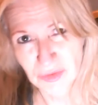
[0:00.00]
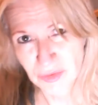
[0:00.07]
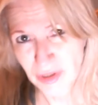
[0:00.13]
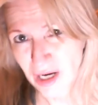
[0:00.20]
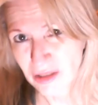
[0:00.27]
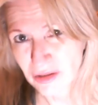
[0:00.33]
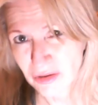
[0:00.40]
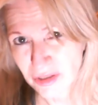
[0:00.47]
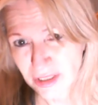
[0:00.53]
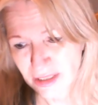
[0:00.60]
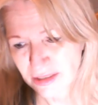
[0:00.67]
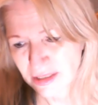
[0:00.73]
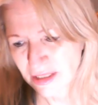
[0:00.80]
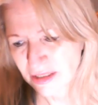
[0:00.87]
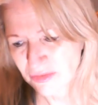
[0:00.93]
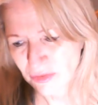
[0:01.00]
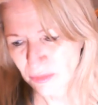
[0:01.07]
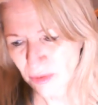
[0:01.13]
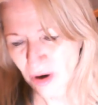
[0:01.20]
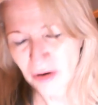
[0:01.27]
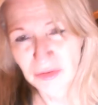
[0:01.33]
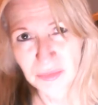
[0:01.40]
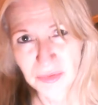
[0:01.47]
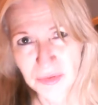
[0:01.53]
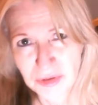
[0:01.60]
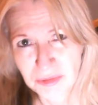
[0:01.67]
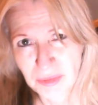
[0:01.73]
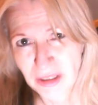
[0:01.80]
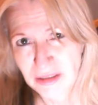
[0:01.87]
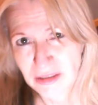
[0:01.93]
We're not looking at things from all the
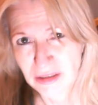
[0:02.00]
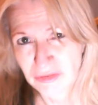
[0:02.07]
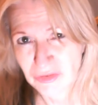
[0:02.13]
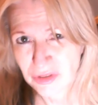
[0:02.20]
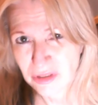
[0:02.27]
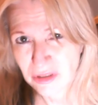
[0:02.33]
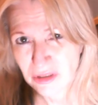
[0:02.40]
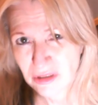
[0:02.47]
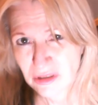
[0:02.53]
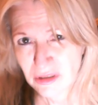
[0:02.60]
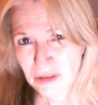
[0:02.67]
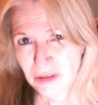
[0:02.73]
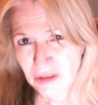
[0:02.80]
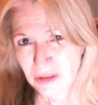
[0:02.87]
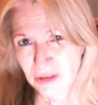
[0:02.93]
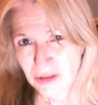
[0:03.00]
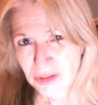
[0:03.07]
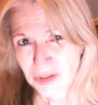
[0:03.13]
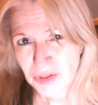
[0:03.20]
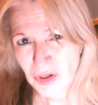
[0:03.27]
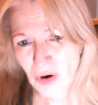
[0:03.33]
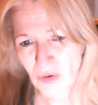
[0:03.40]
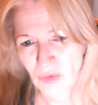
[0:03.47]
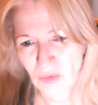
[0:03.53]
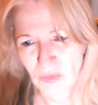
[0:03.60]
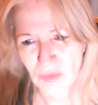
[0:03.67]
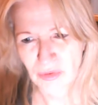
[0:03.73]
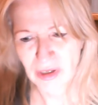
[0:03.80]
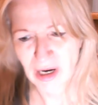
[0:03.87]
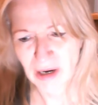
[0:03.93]
perspectives. So
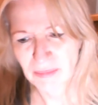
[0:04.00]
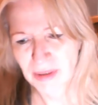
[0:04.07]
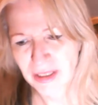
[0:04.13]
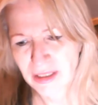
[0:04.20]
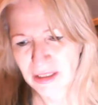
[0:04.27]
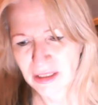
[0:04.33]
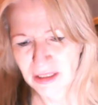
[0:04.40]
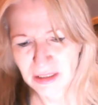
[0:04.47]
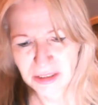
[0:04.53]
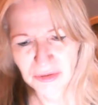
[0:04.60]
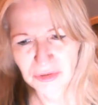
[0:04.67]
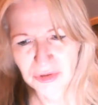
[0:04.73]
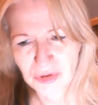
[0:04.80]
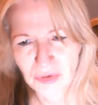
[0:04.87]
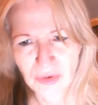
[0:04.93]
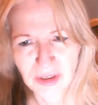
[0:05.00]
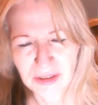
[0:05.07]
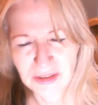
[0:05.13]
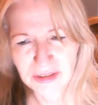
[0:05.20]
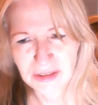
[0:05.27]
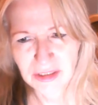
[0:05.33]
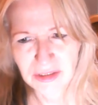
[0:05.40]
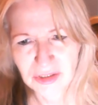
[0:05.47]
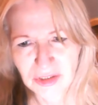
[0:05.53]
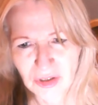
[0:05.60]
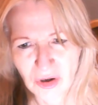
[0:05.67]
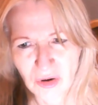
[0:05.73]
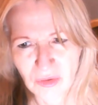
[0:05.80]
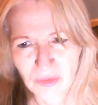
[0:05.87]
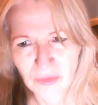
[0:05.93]
we're not making a clear choice. And
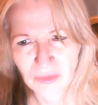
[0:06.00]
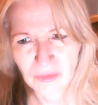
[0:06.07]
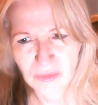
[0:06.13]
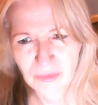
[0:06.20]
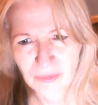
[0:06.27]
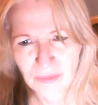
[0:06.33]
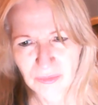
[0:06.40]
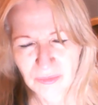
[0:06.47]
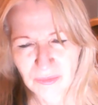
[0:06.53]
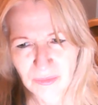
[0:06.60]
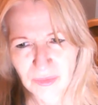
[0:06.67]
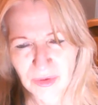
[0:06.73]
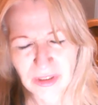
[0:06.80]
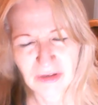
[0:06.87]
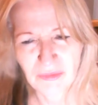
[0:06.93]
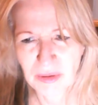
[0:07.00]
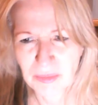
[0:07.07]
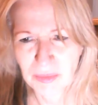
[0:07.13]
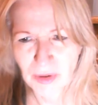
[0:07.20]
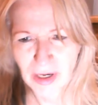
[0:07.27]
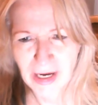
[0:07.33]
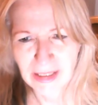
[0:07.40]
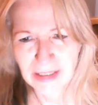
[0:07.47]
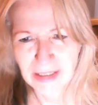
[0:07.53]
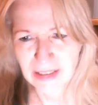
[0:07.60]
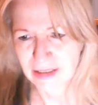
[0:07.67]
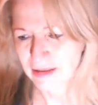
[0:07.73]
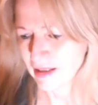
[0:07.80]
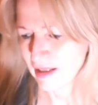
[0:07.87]
so we leave people hanging.